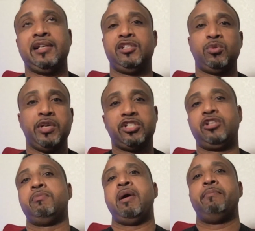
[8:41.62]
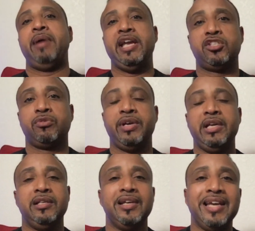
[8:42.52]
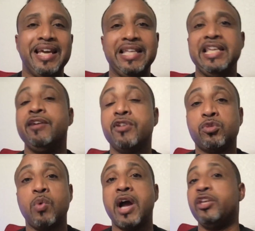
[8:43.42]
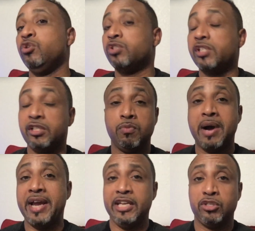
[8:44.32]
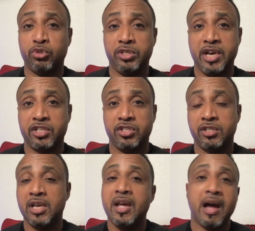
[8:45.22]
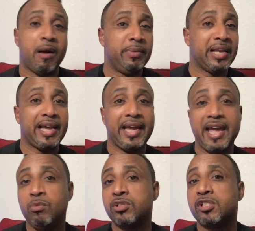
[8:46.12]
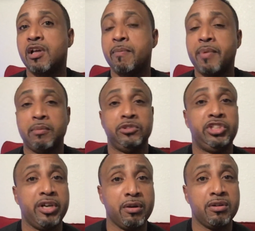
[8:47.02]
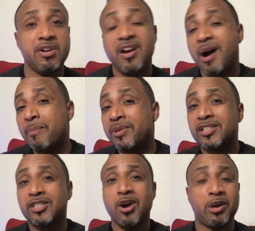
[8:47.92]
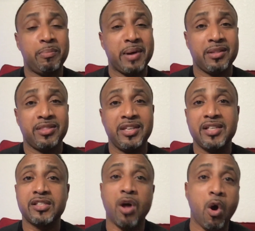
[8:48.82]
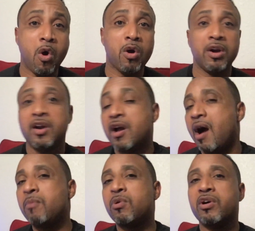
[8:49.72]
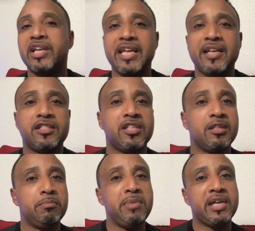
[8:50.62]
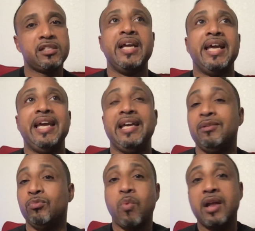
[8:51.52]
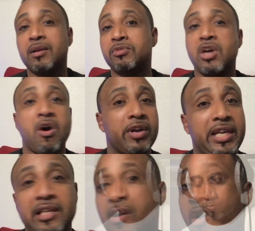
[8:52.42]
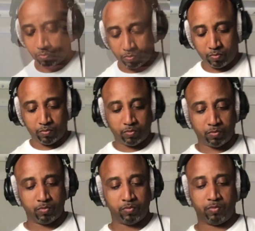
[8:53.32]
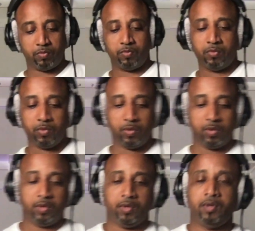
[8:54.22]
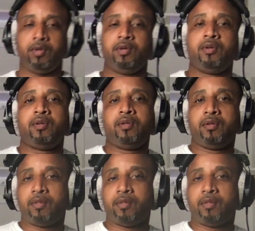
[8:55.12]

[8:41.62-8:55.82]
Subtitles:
switch to my main screen. And here's where I usually do my introductions. I'll be like, hey, what's up? I'm Gerald. I'm going to talk about this, or I'm going to get into the mix. And while I'm talking or start the mix, 30 seconds after